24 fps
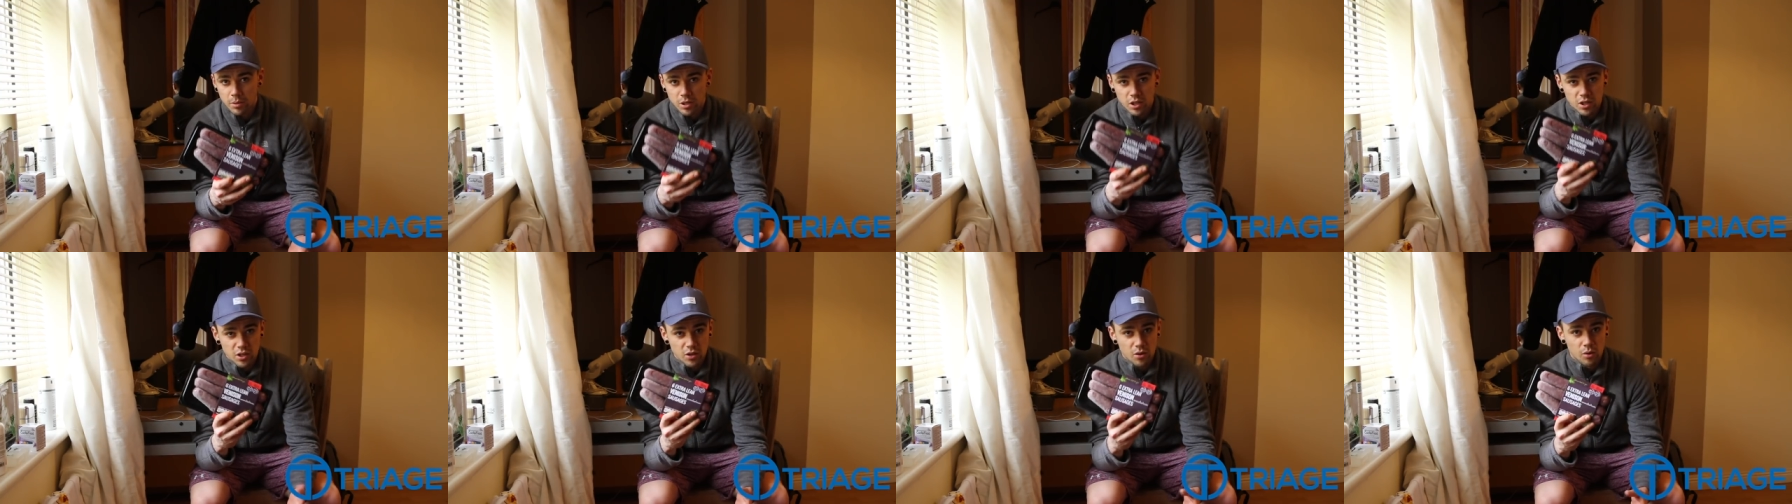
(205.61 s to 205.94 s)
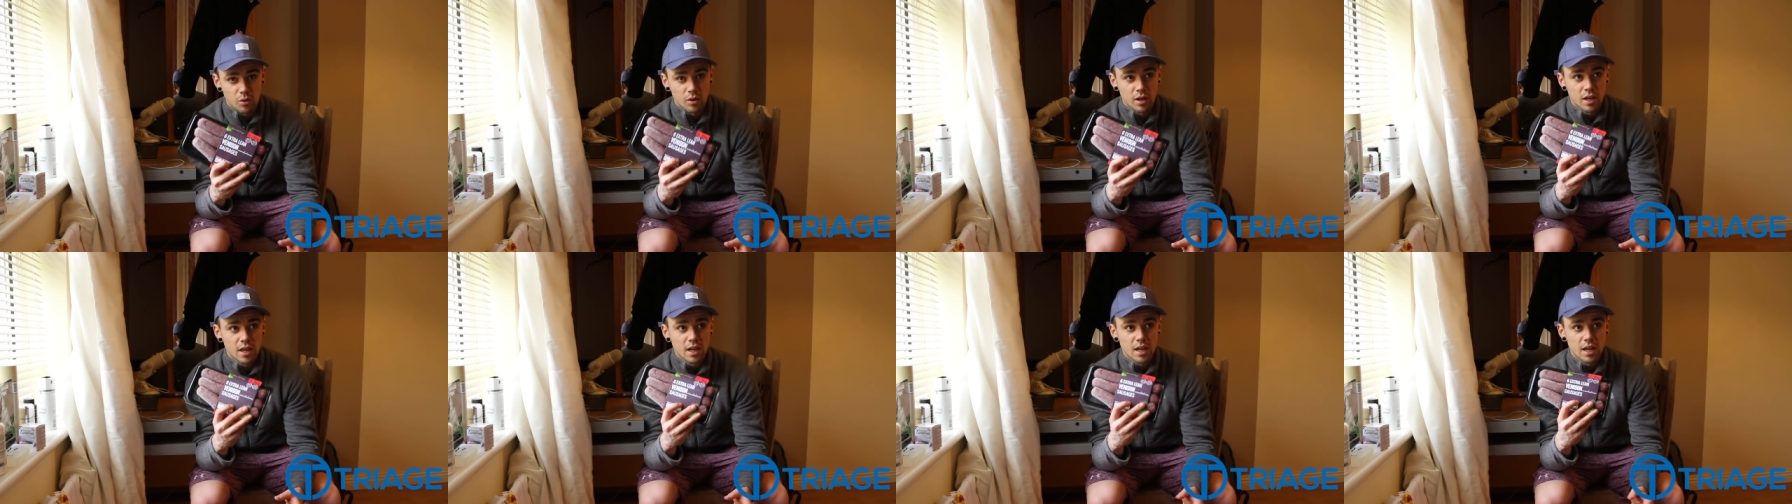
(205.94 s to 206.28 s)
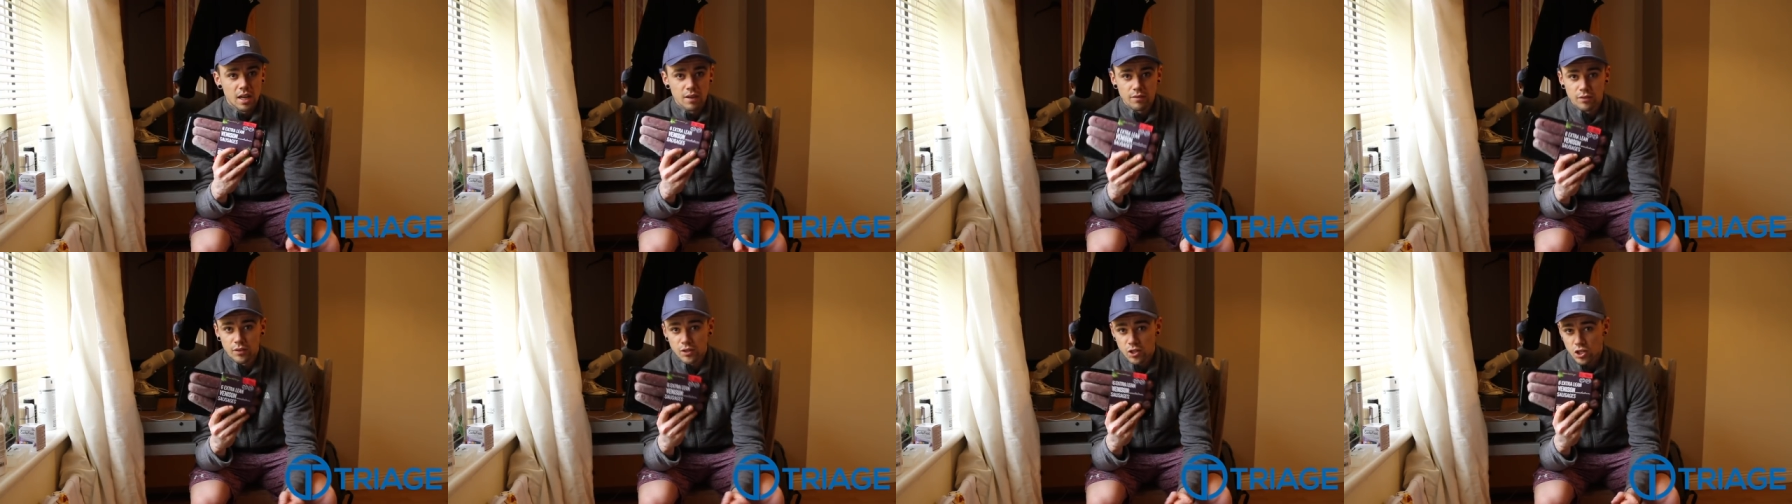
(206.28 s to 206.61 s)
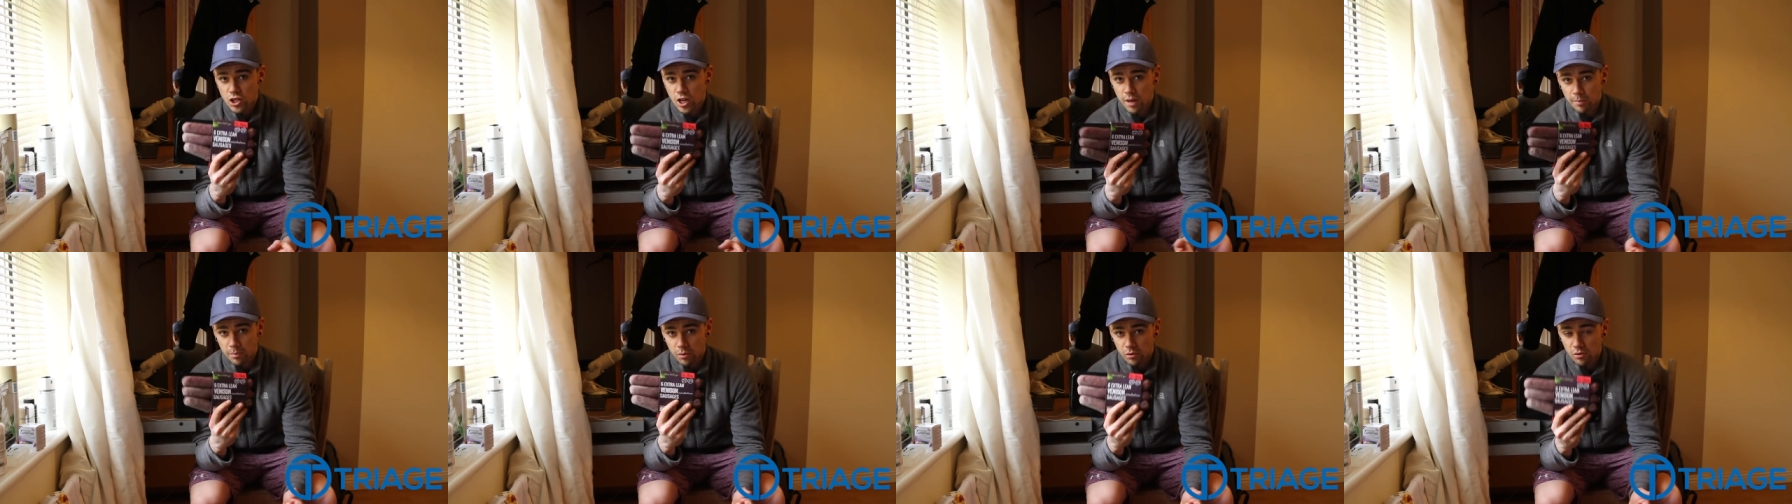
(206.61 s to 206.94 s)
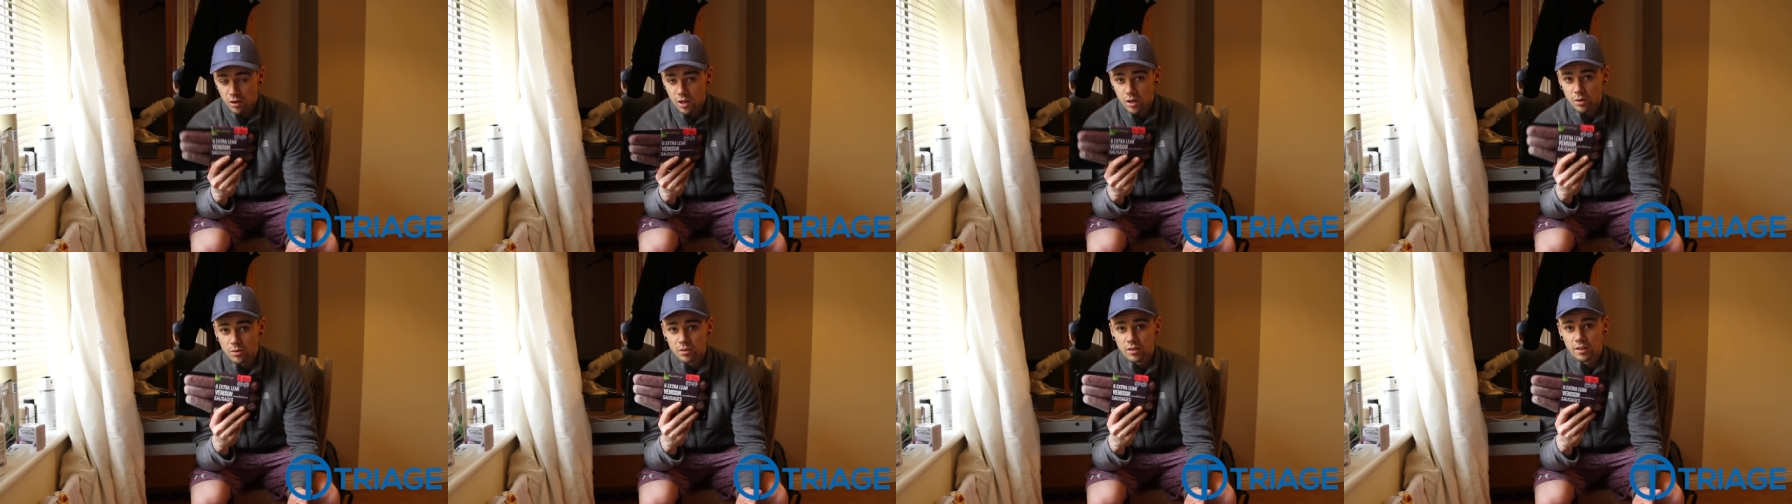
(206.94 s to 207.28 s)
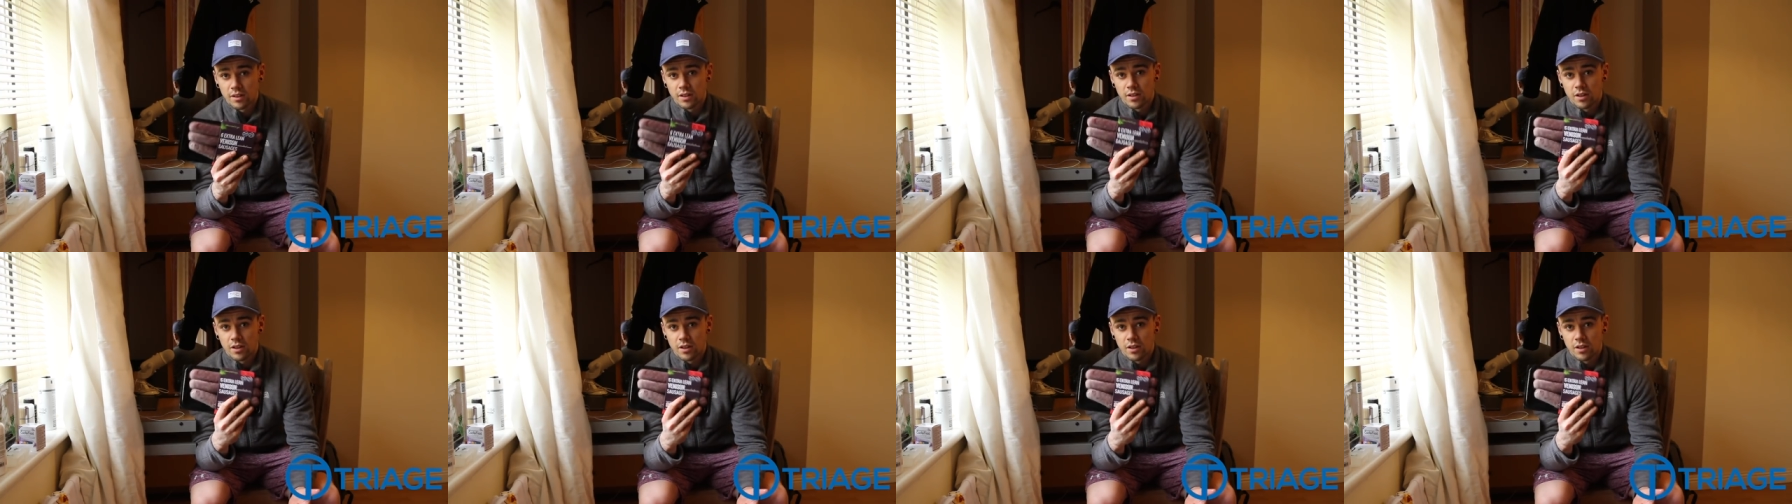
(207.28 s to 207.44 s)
But you know, if you shop around,